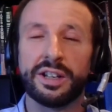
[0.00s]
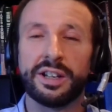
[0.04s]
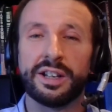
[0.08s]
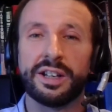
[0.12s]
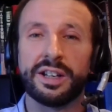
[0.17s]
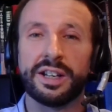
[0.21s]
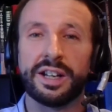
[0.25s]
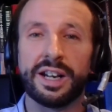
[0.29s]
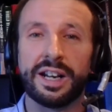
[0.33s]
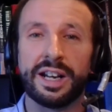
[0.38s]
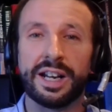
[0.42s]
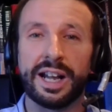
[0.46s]

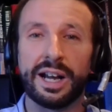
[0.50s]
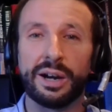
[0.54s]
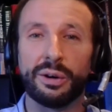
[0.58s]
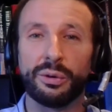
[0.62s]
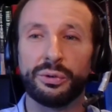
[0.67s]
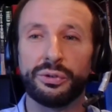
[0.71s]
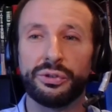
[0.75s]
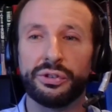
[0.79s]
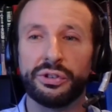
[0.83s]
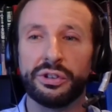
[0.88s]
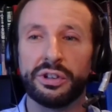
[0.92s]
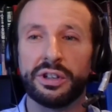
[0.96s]
and
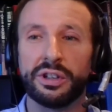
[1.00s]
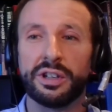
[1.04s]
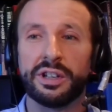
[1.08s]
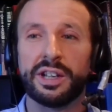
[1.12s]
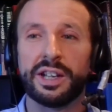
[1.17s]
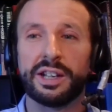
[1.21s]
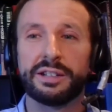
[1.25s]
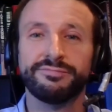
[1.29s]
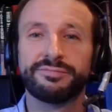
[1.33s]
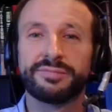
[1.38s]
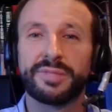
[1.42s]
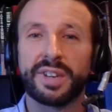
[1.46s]
Lao Tzu
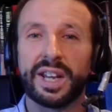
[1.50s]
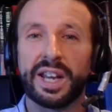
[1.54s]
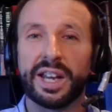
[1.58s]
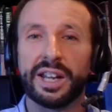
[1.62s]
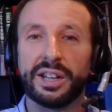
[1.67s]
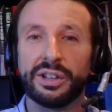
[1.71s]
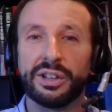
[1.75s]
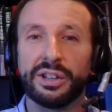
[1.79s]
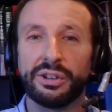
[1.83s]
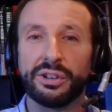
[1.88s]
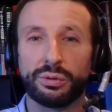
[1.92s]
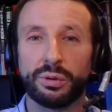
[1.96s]

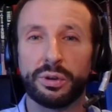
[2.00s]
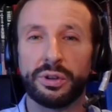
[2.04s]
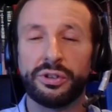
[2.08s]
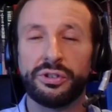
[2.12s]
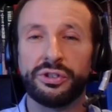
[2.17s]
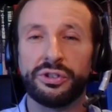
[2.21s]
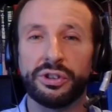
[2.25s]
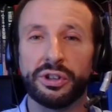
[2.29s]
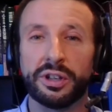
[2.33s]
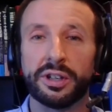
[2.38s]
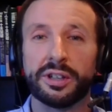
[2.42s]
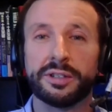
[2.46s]
and Sun
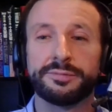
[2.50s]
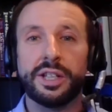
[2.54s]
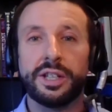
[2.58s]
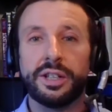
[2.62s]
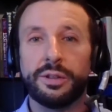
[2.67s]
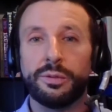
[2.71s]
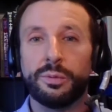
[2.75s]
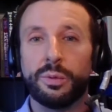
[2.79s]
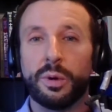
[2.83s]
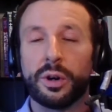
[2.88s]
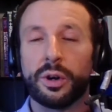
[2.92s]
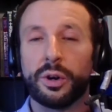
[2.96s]
Tzu.
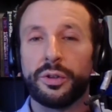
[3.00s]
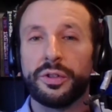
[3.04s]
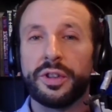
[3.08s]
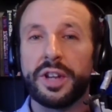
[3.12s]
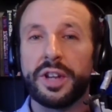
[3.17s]
The one on the